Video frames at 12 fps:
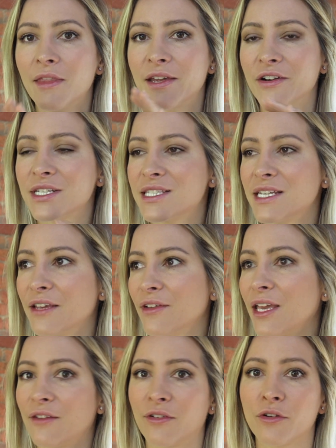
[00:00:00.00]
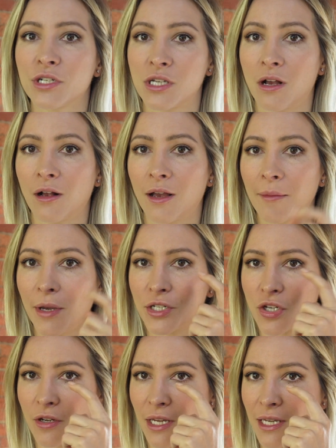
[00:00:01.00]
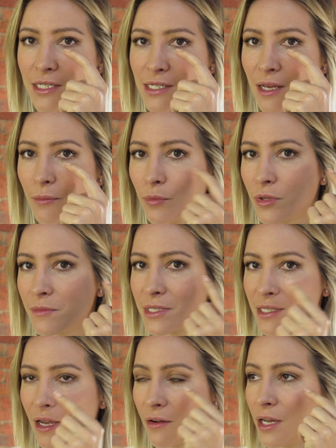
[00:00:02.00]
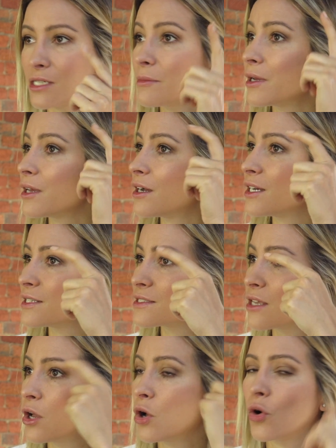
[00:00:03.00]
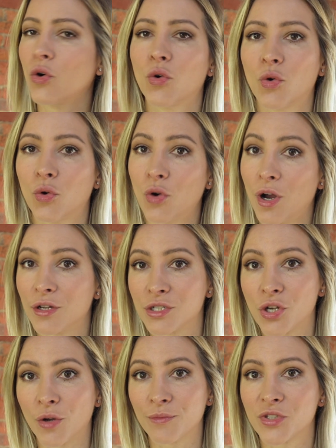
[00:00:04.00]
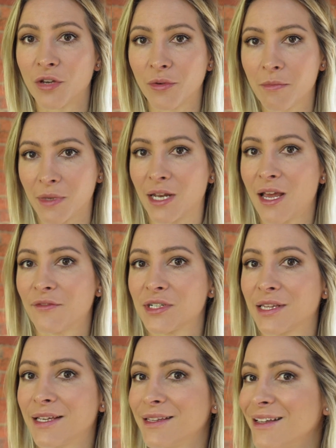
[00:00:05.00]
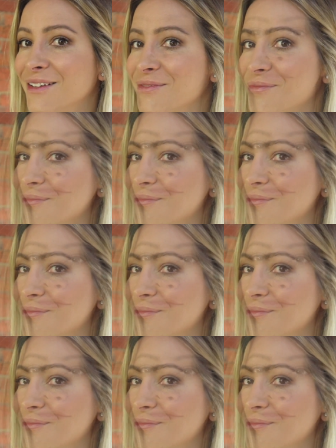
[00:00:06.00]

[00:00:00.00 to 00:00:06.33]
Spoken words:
There is never ever a time I don't end up with mascara under my eyes or on top. So I'm going to have to clean that.